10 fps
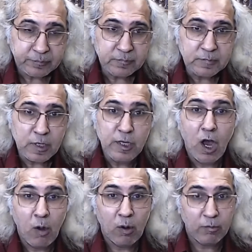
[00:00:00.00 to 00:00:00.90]

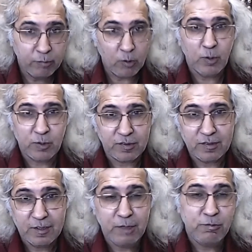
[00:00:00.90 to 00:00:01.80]
Now, of course,
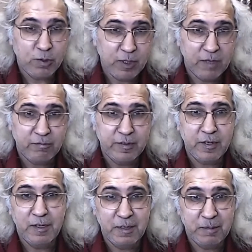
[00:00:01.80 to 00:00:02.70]
if you have
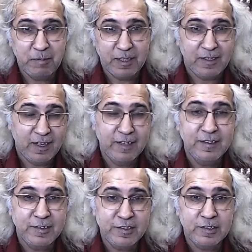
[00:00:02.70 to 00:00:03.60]
time and
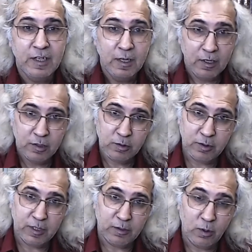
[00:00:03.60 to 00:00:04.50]
energy, you
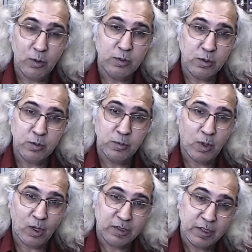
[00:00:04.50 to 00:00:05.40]
can go through
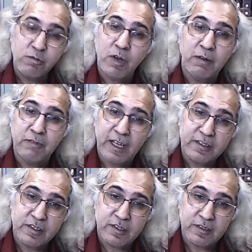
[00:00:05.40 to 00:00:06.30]
all the 12
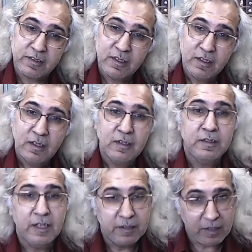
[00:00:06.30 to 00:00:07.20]
lectures
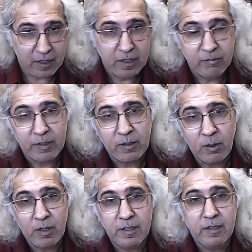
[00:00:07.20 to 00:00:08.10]
that I have
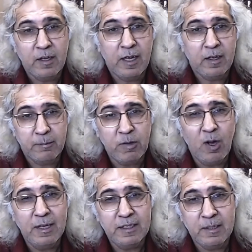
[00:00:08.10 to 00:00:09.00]
recorded. I, I'm
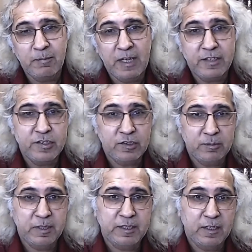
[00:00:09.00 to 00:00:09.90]
calling them lectures,
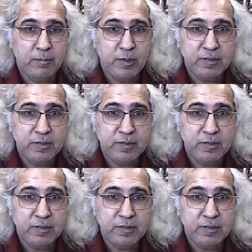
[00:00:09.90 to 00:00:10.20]
but they are mostly